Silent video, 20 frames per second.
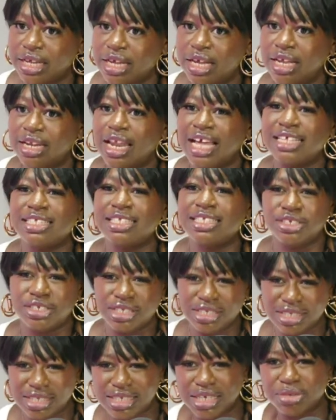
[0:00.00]
Like,
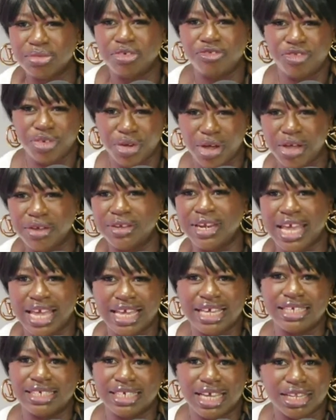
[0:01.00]
just stick with your own
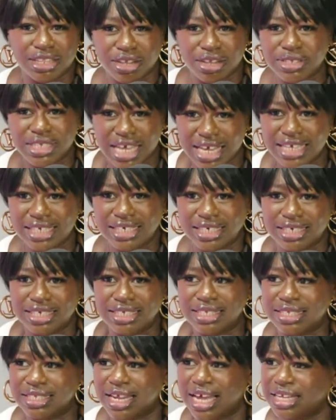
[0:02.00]
age at those
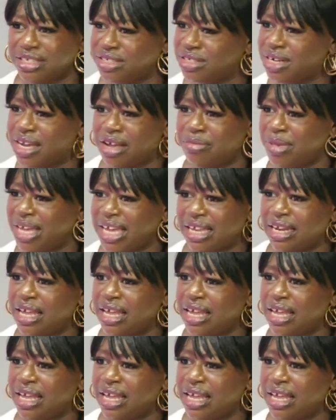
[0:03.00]
ages. Like, do you know what I mean?